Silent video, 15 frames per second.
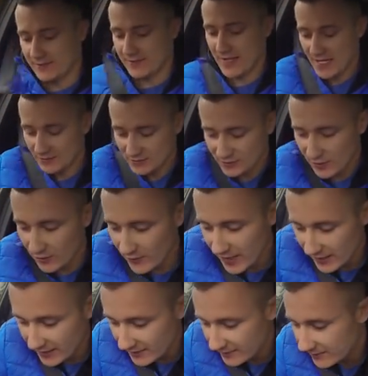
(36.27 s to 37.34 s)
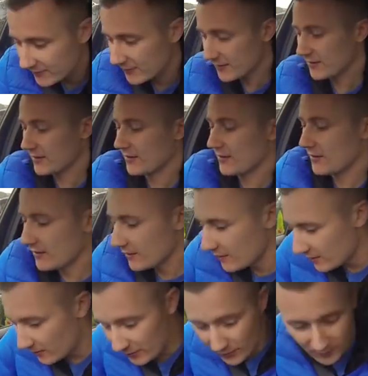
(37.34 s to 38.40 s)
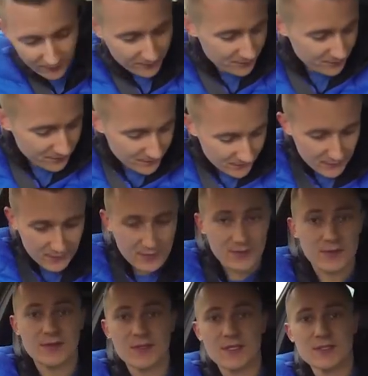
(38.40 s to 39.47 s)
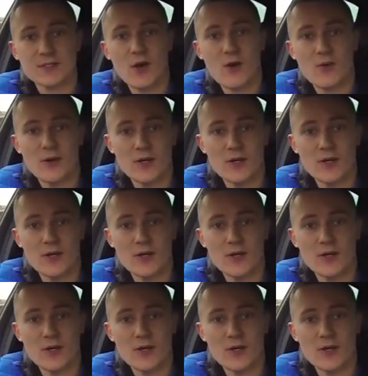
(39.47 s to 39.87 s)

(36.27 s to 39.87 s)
It has stopped raining, but let's go.